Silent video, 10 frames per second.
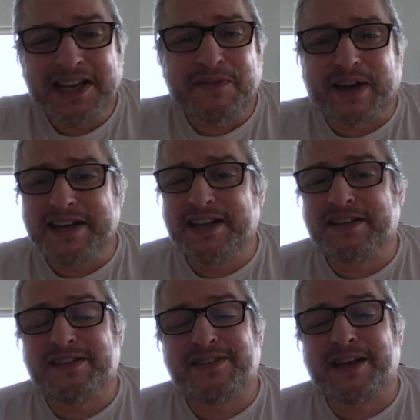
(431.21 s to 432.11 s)
If I
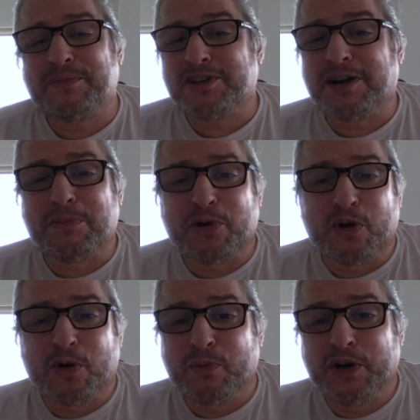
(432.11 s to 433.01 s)
need them to come
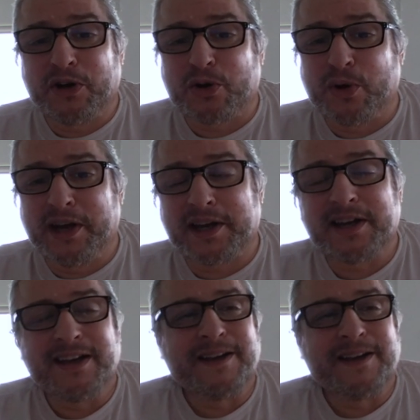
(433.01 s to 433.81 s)
home real quick,